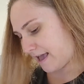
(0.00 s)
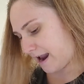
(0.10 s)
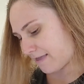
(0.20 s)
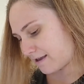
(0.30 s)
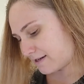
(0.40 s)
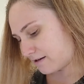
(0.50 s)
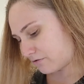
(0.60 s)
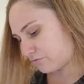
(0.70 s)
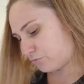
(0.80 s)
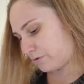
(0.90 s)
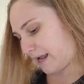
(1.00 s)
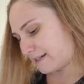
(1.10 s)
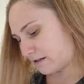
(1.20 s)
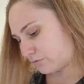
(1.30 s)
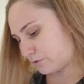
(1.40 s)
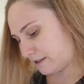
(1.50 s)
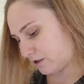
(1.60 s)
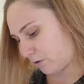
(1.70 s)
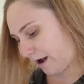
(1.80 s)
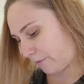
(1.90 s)
and I didn't really
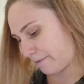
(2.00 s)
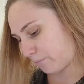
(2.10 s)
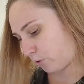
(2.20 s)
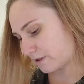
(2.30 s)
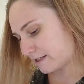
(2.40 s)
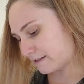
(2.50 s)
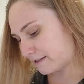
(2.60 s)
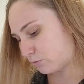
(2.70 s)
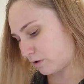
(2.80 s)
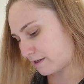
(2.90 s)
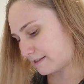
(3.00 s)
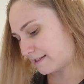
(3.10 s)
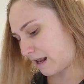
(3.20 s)
know how important it was,